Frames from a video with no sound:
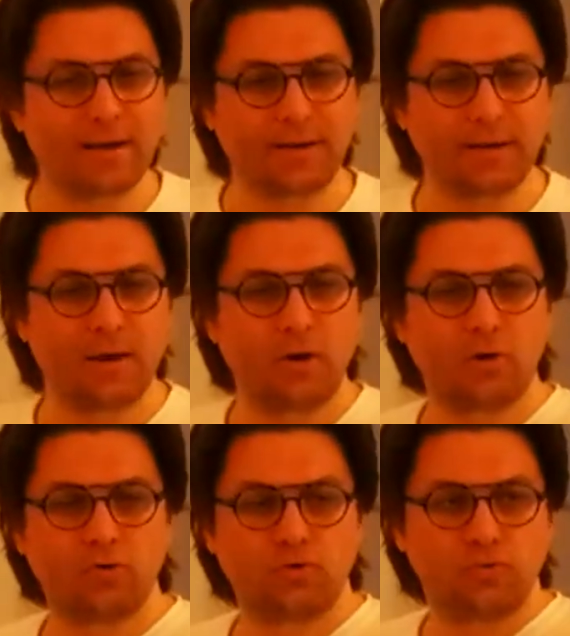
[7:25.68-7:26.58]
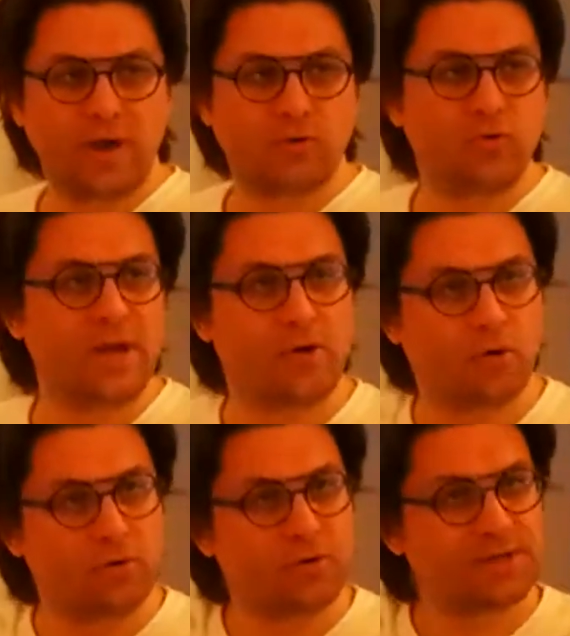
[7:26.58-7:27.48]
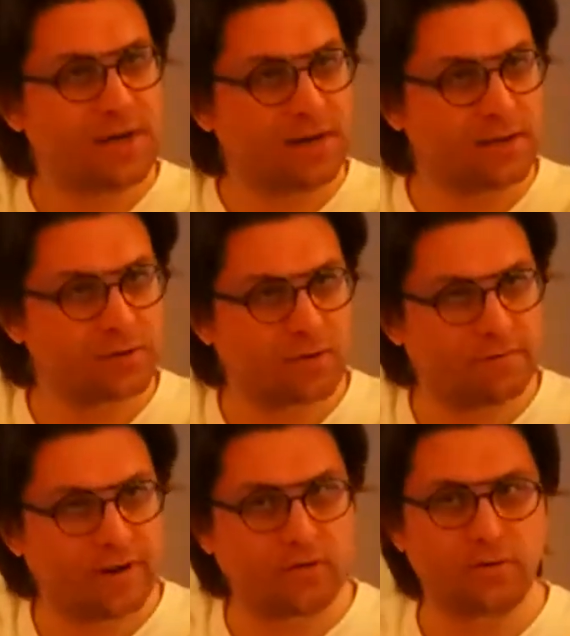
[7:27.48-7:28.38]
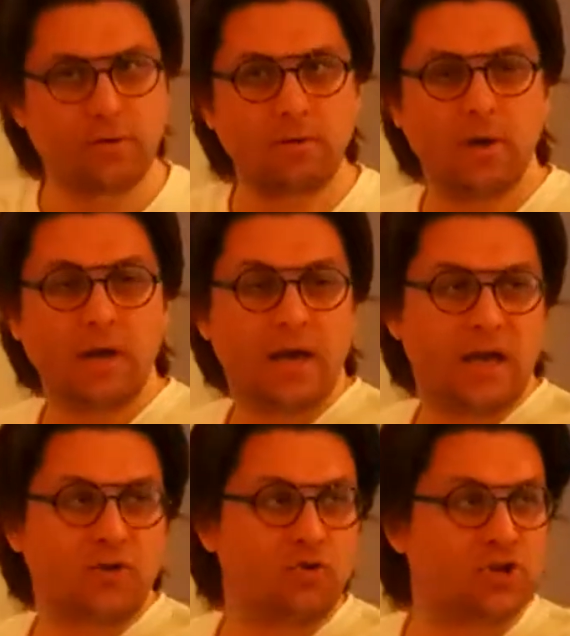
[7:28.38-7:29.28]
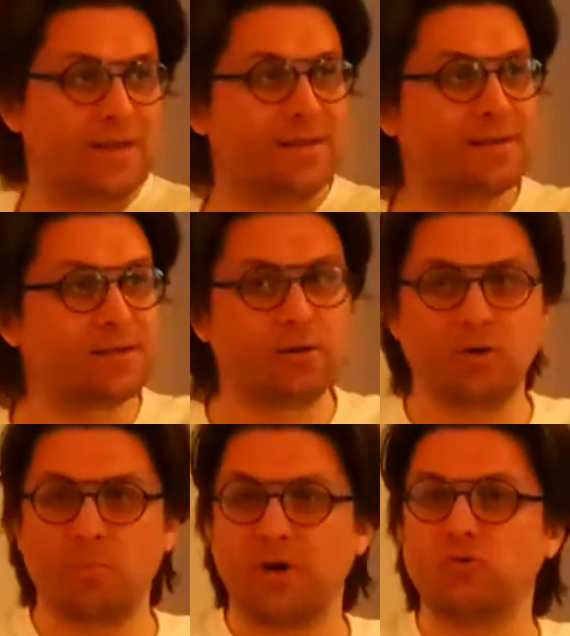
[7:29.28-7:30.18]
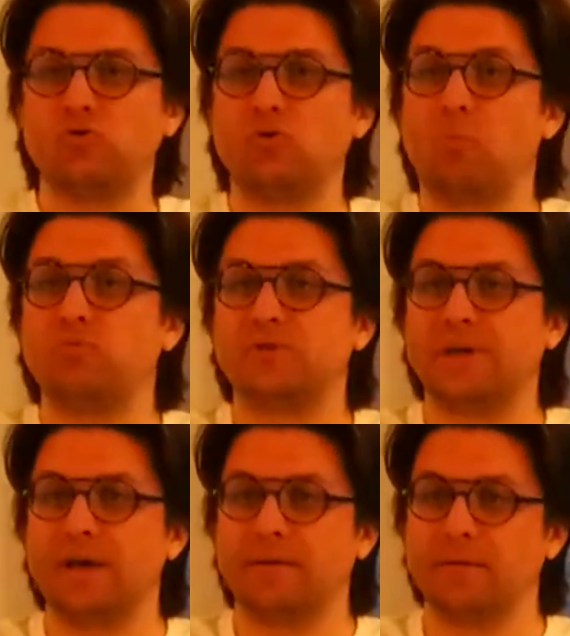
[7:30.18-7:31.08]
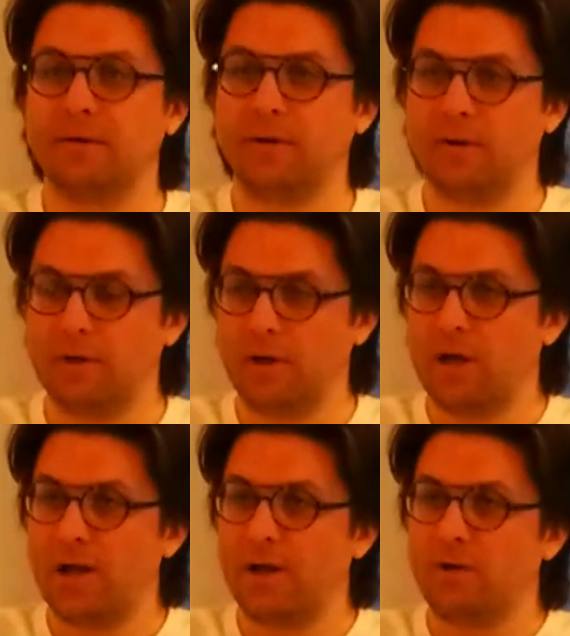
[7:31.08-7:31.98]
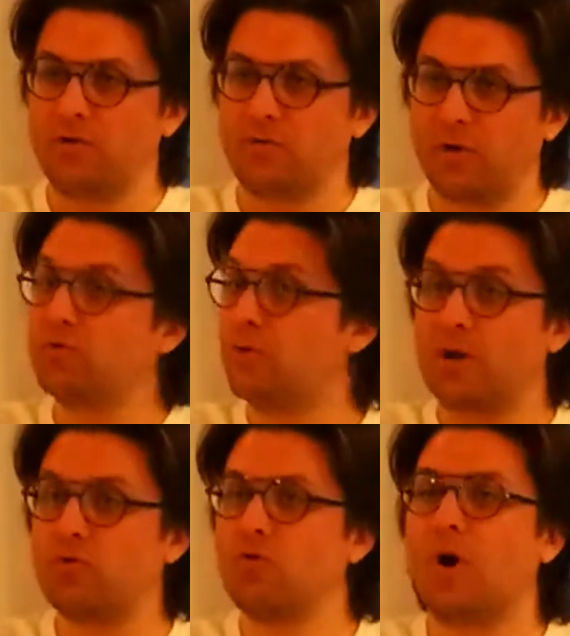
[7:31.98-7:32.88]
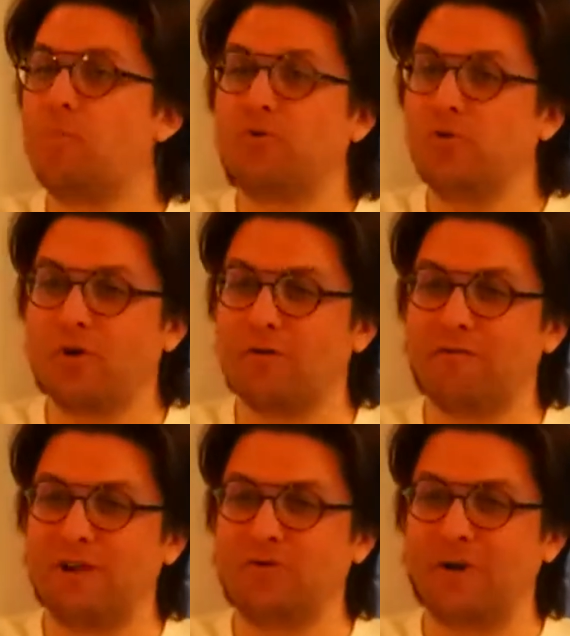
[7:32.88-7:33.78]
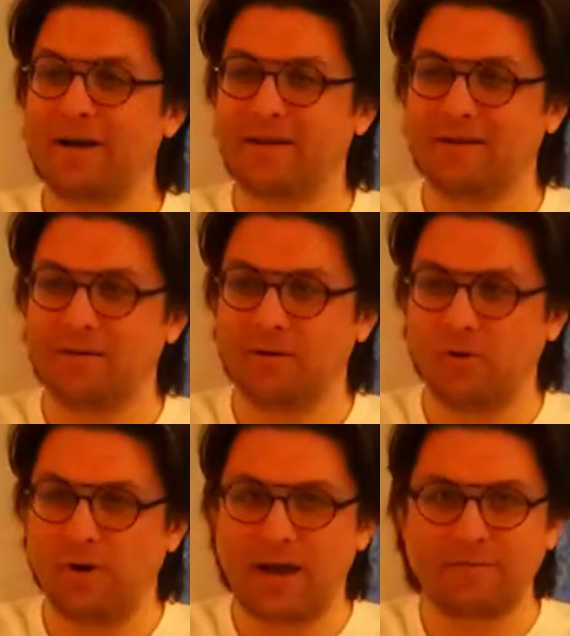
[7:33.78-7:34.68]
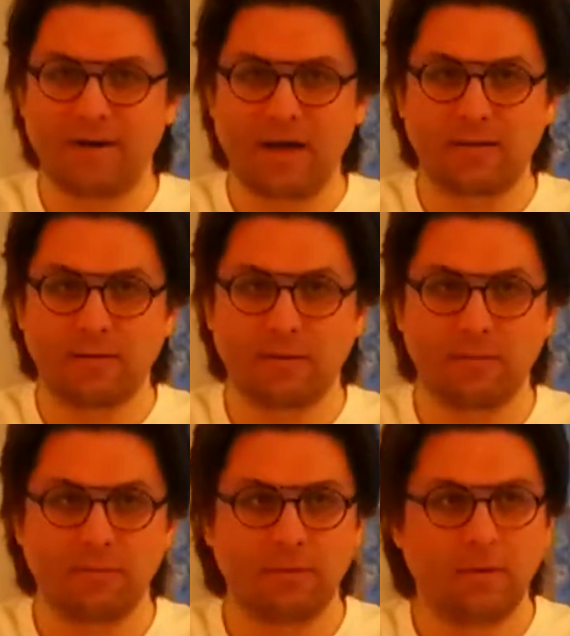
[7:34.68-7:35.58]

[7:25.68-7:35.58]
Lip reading: When you put ashes, you cover the water. Imagine a lake that suddenly the sky reflects in it, and you throw ashes beyond